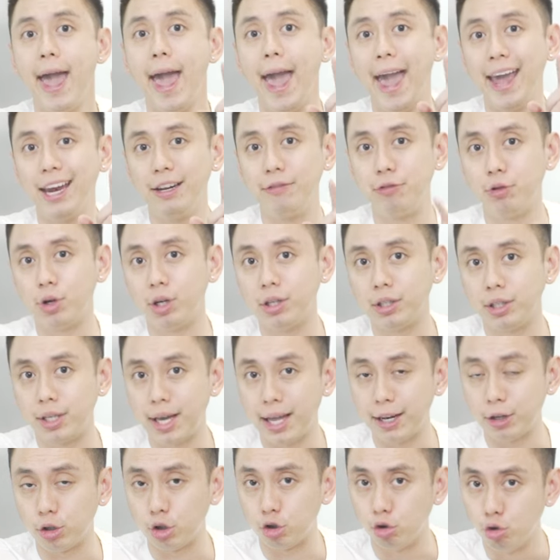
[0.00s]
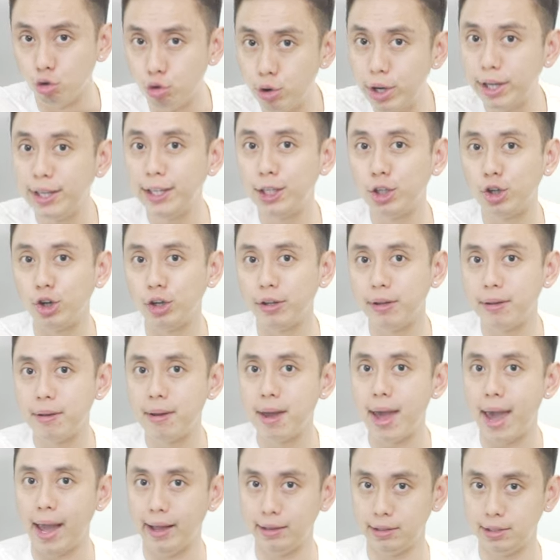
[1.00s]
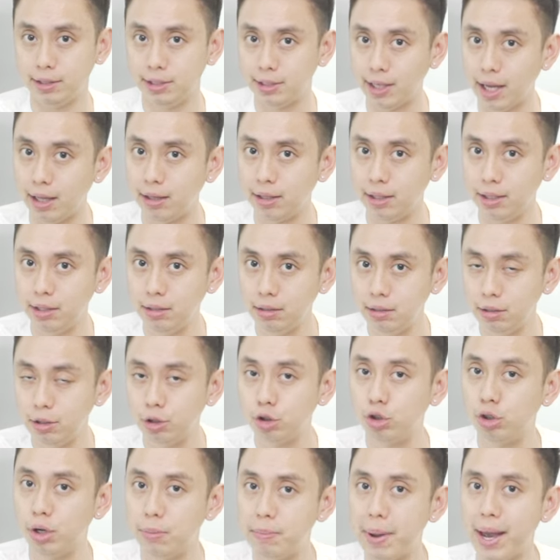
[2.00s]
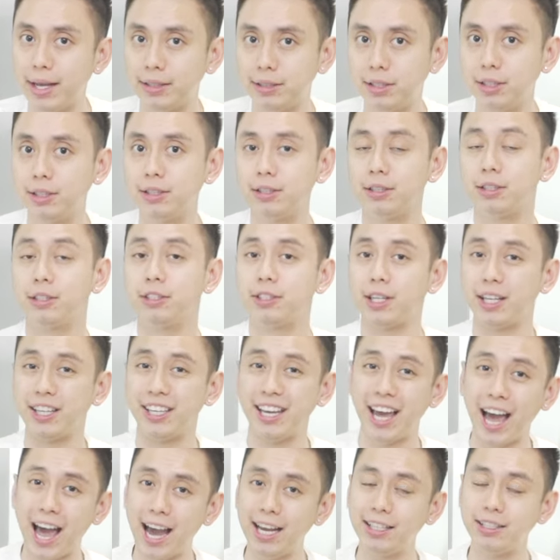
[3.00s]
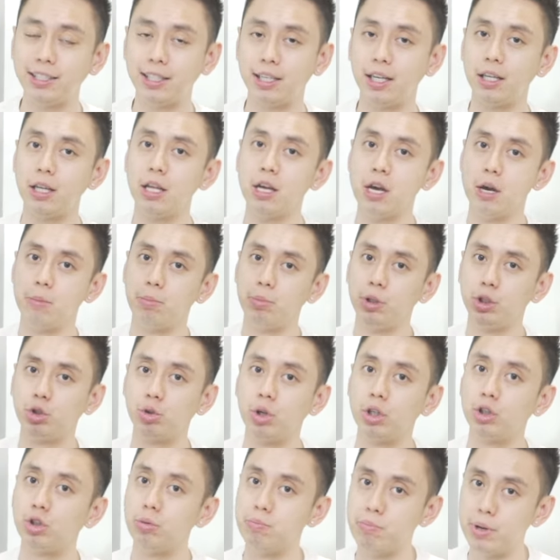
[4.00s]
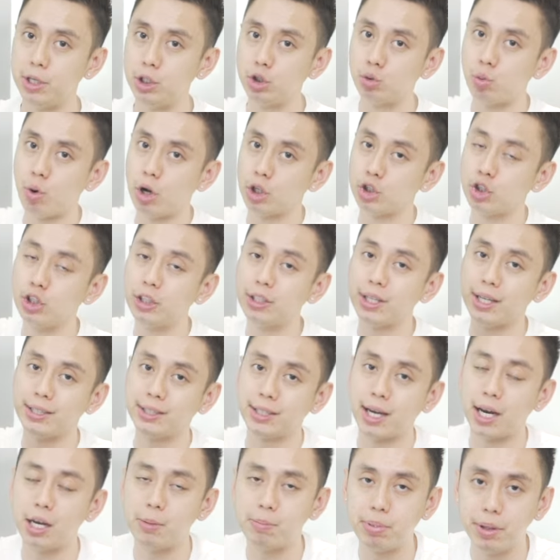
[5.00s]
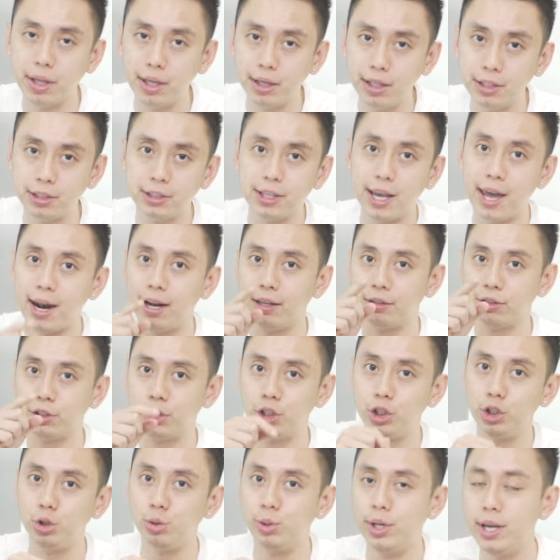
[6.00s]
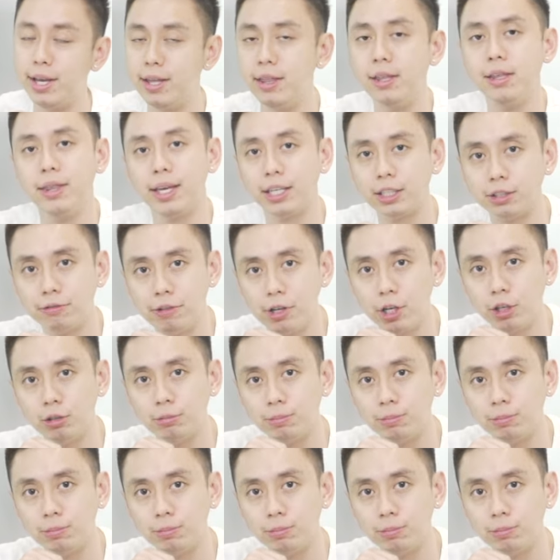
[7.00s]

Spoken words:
And if you want to get really good at selling to the masses, selling high ticket, be sure to binge watch this entire playlist, and I'll see you in the next video.